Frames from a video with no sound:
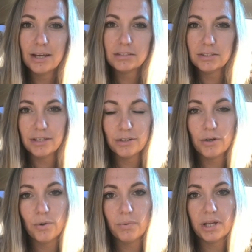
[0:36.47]
didn't
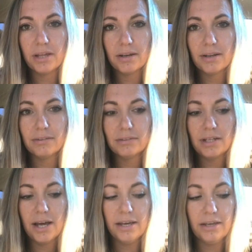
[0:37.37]
know what
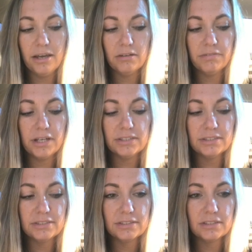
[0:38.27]
lay ahead of
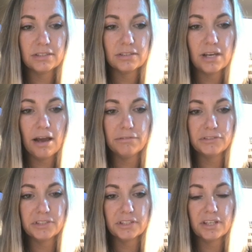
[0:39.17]
us
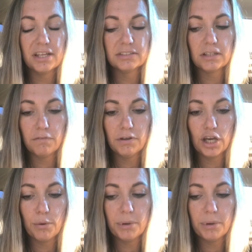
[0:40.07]
after Thanksgiving.